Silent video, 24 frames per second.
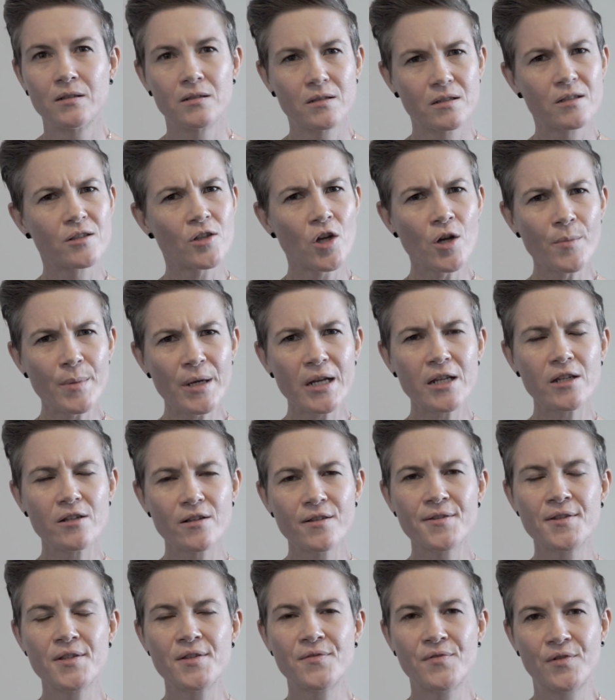So many
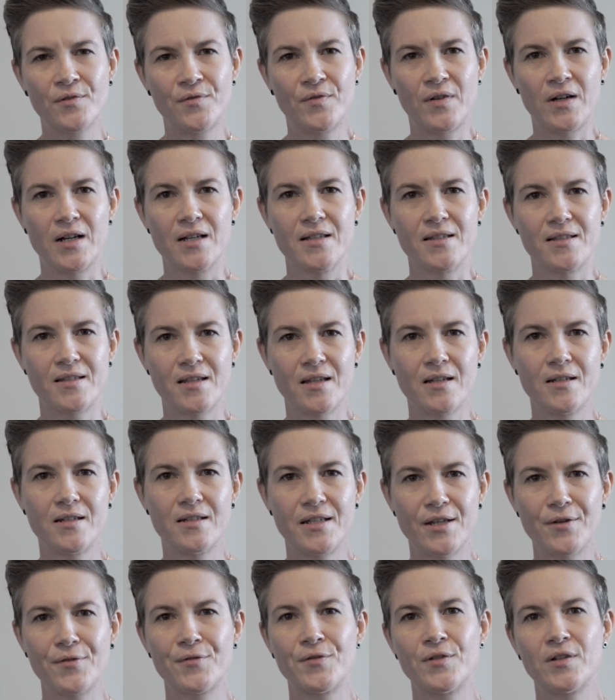uses for fuzz,
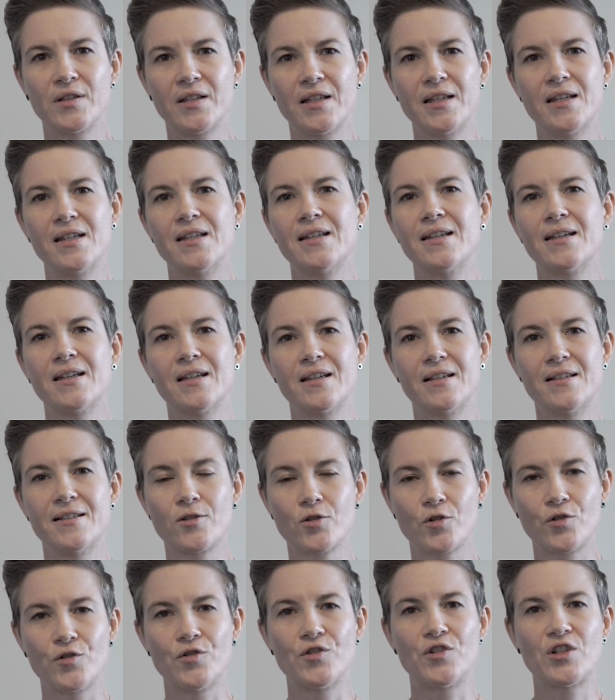and definitely
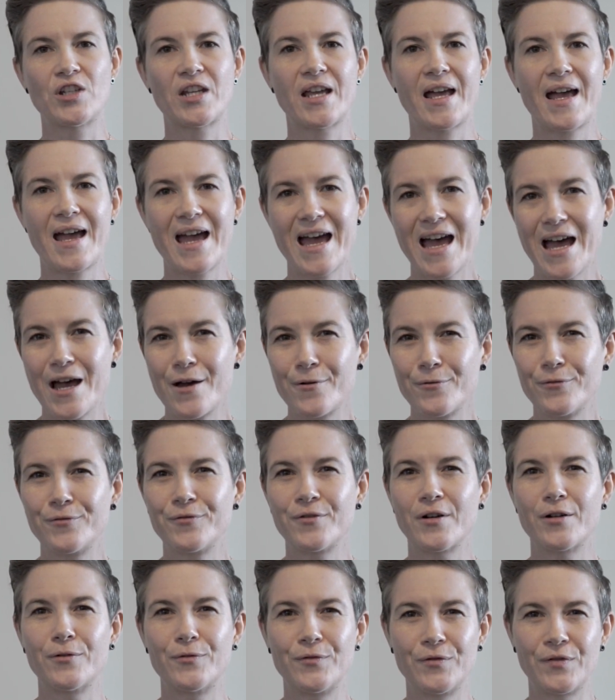is good to have
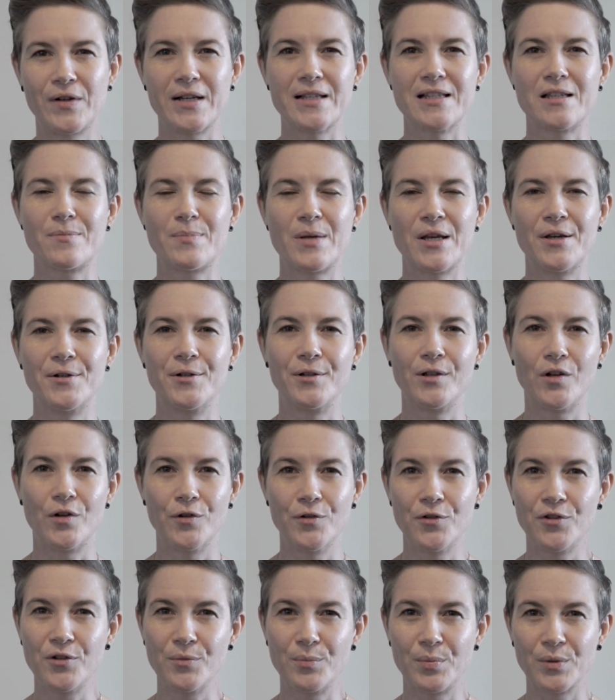a fuzz pedal
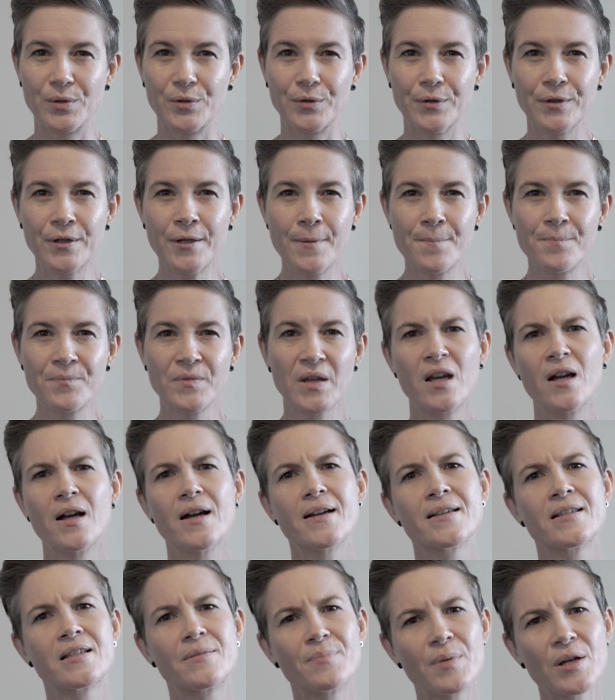on your board,
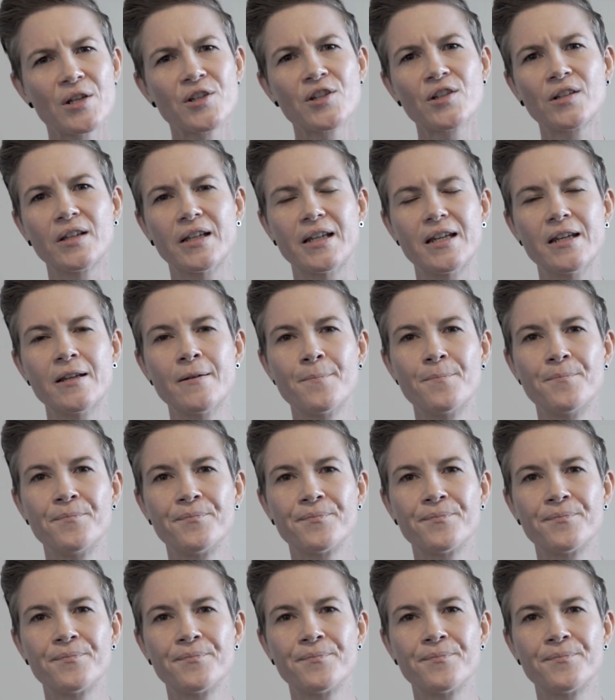especially